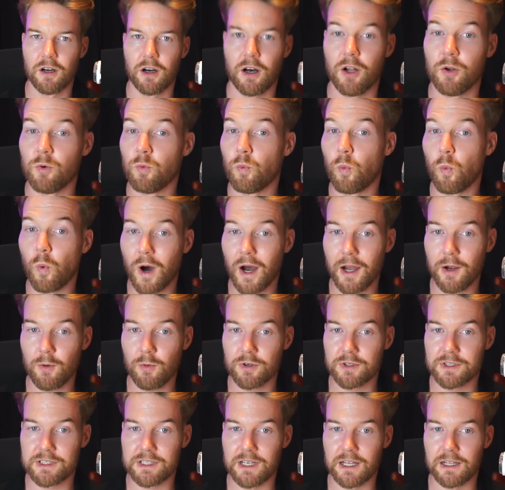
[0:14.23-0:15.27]
on why
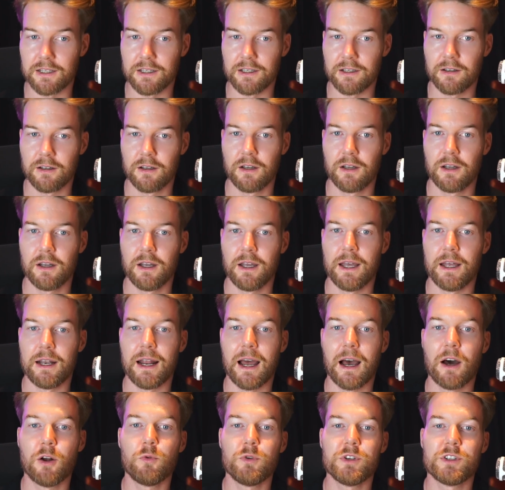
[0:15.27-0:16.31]
we're selling and
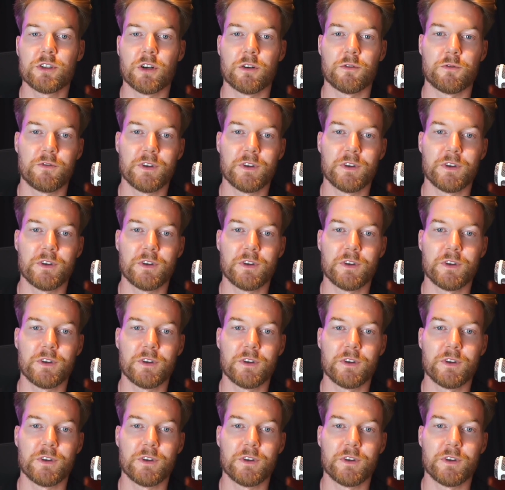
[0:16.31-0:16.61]
how do we start